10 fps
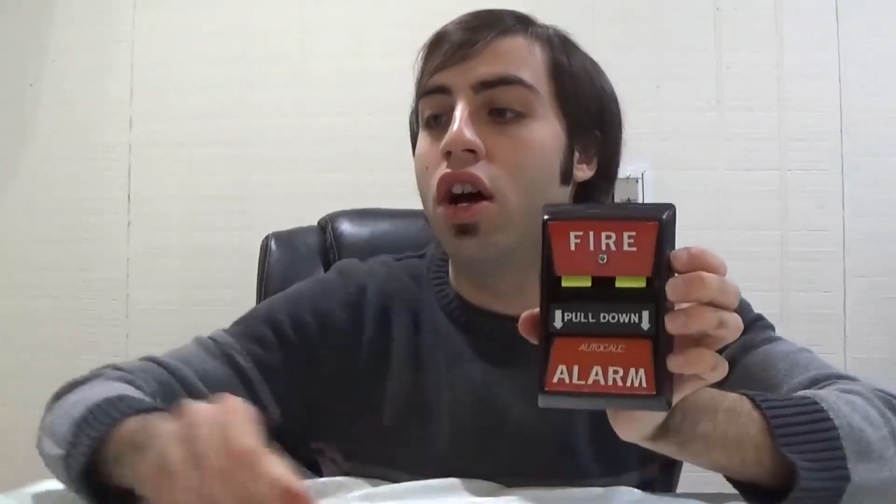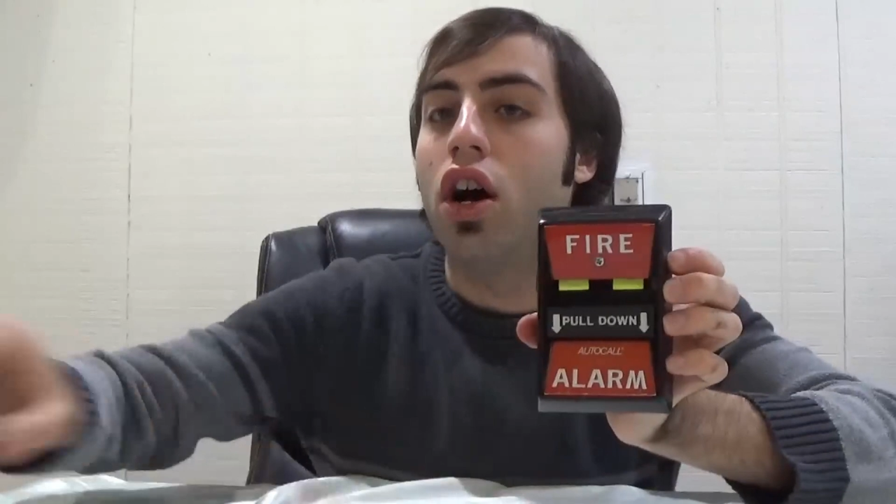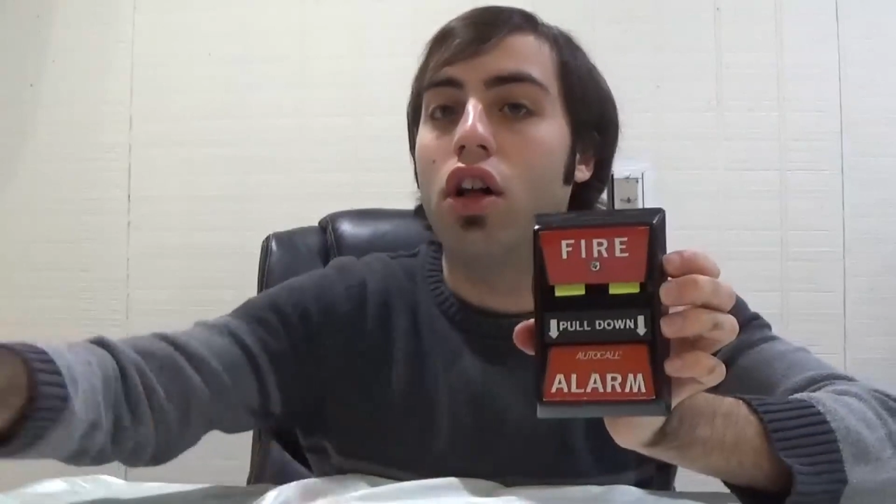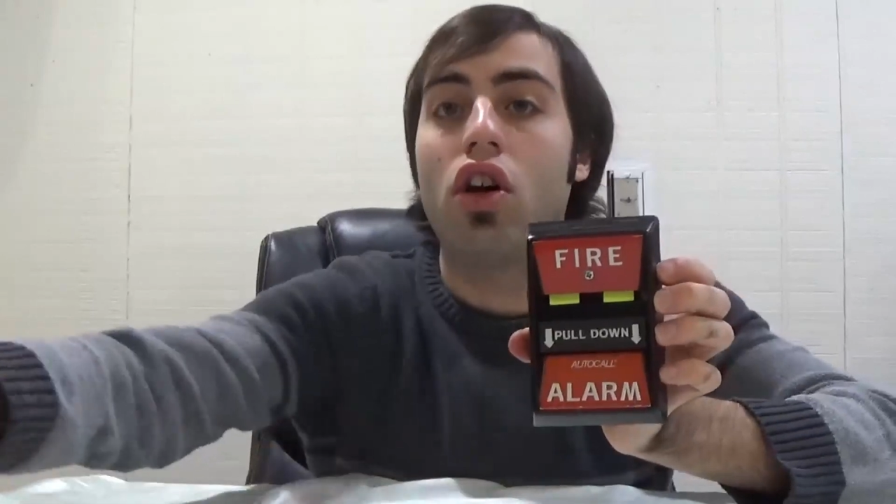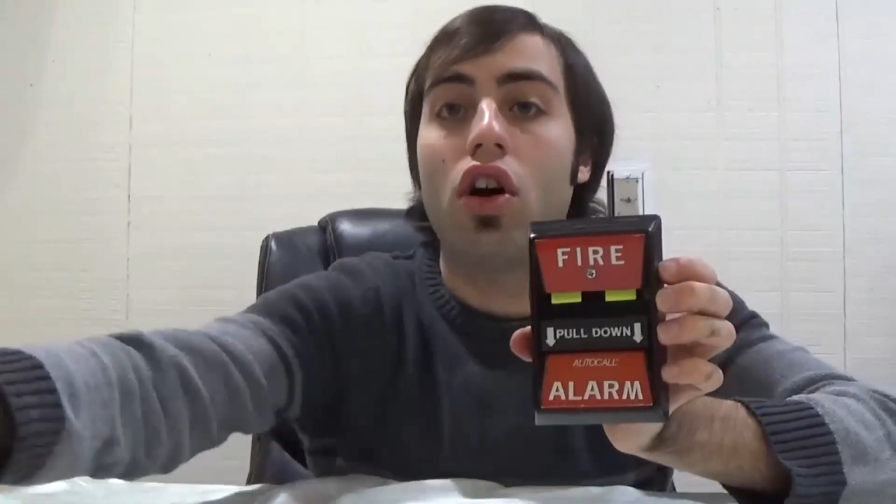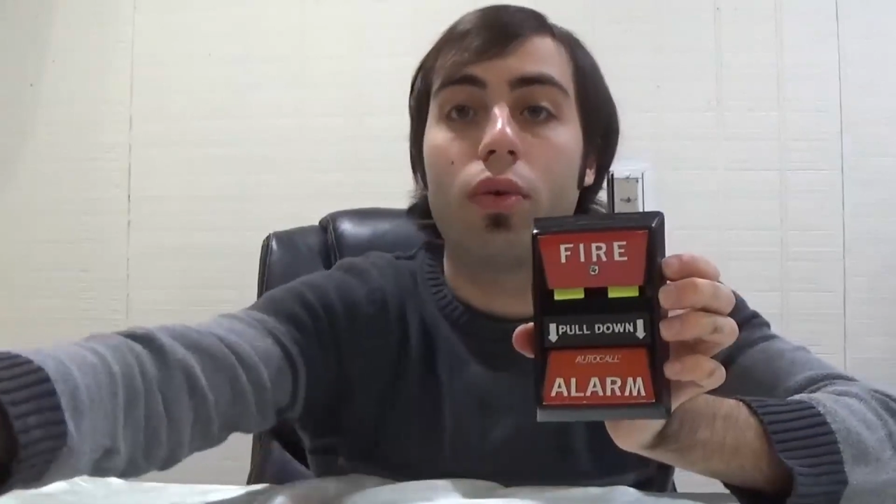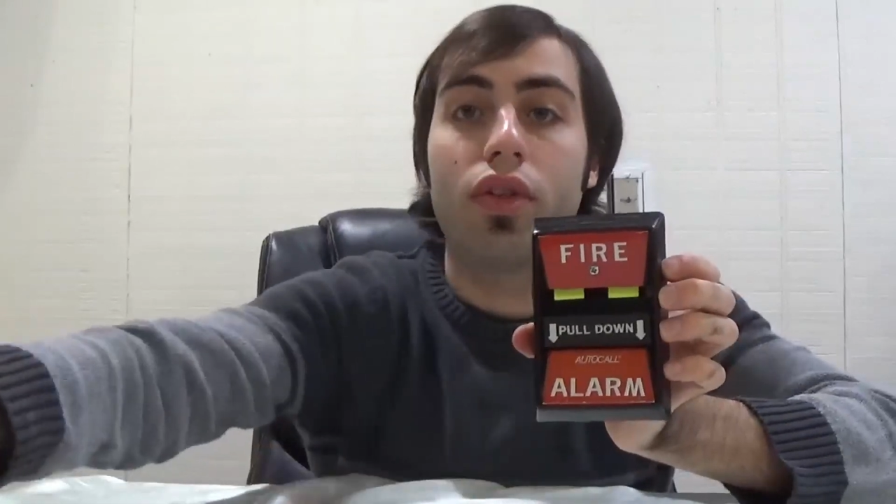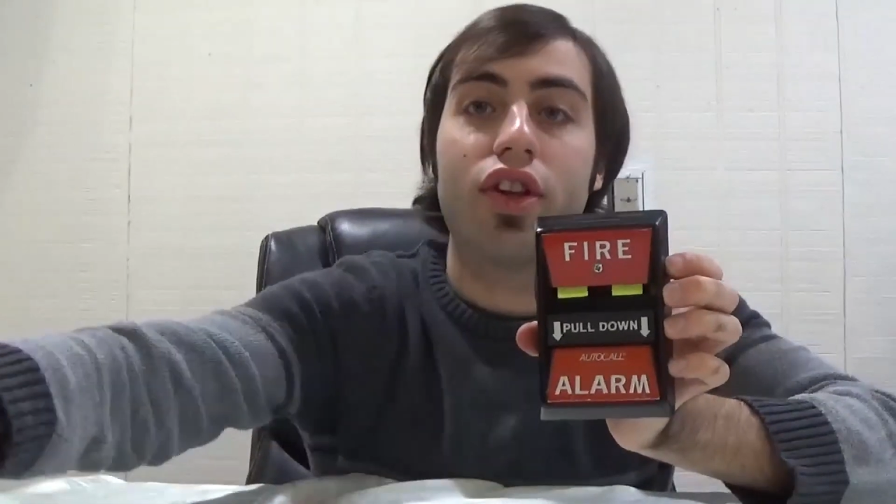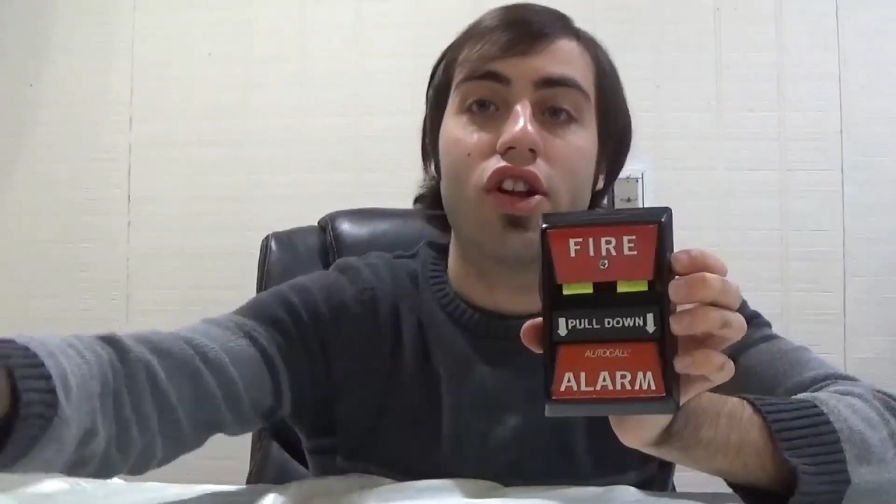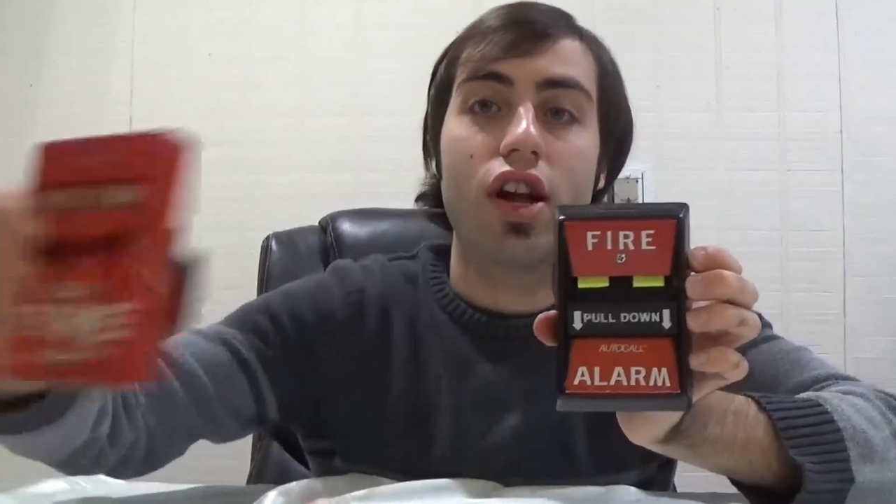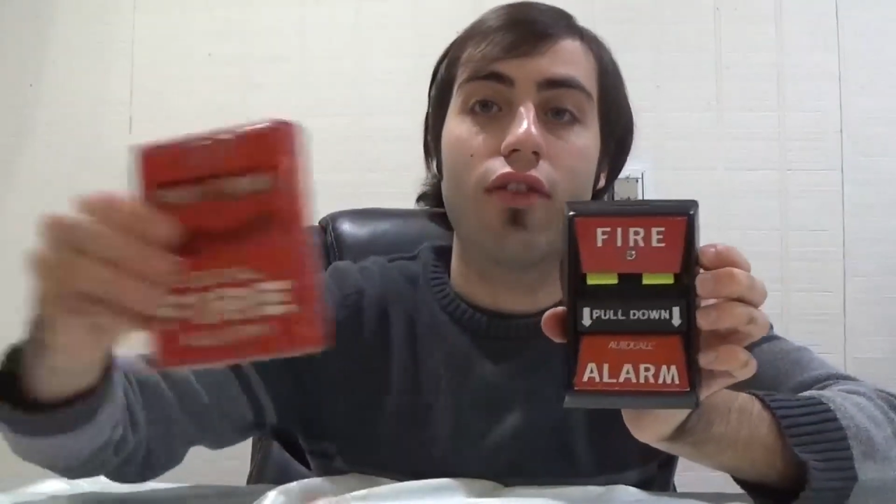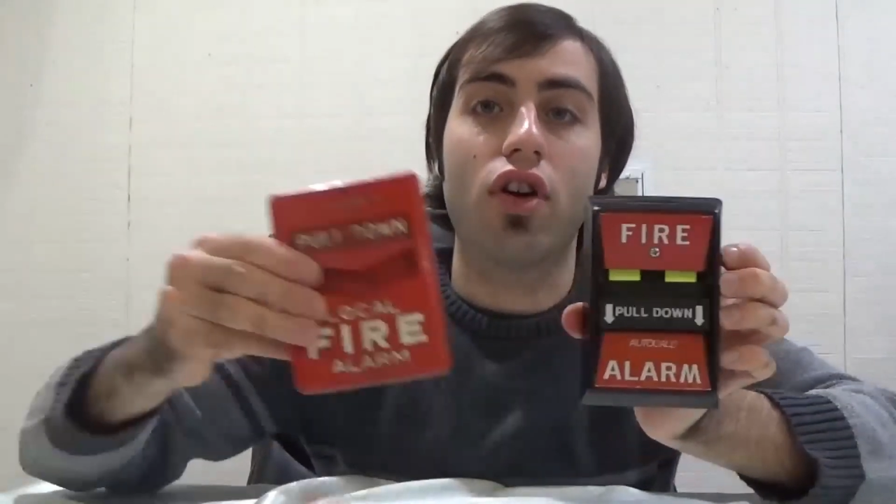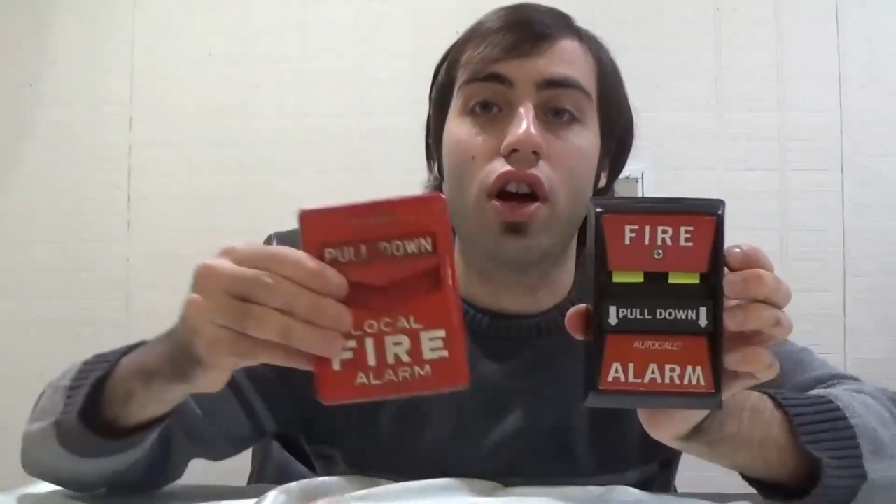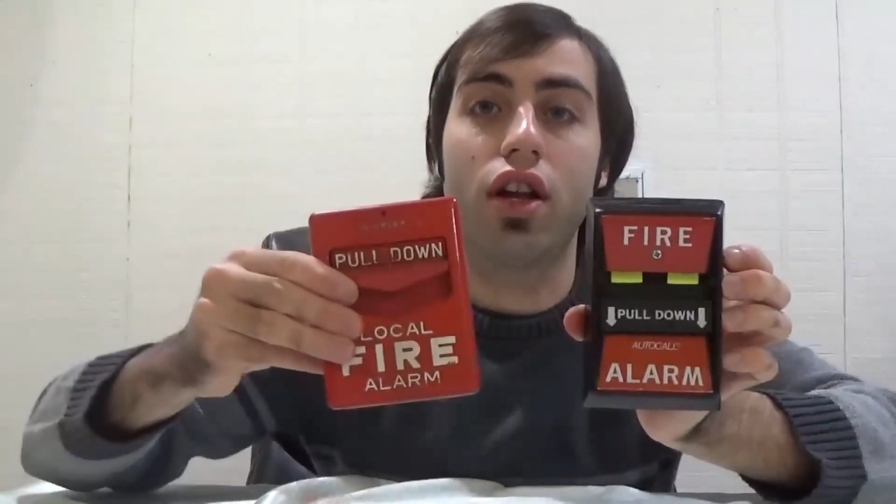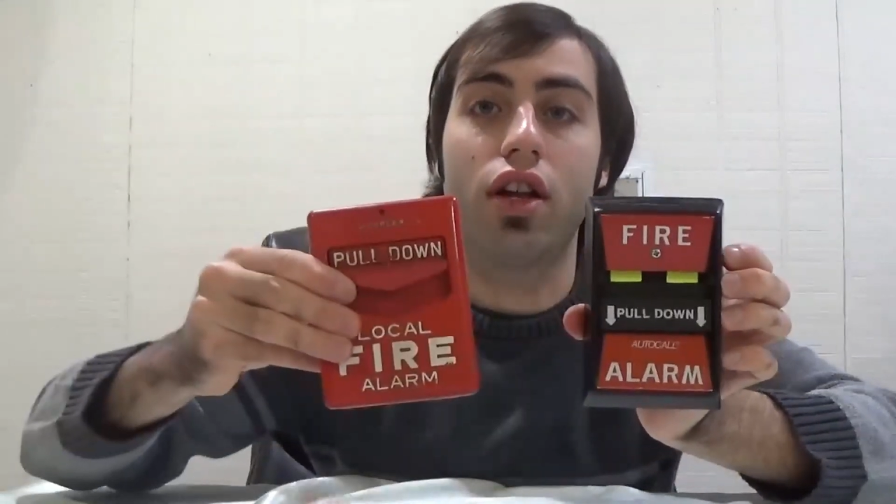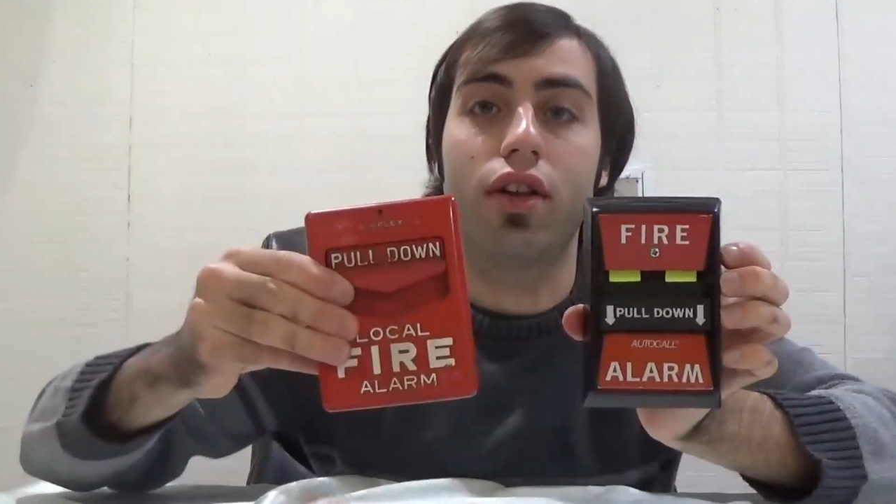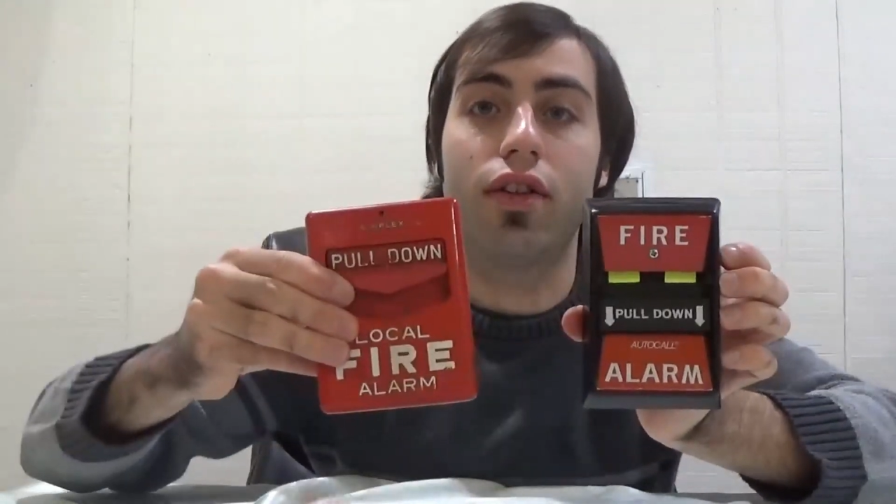along with the Chevron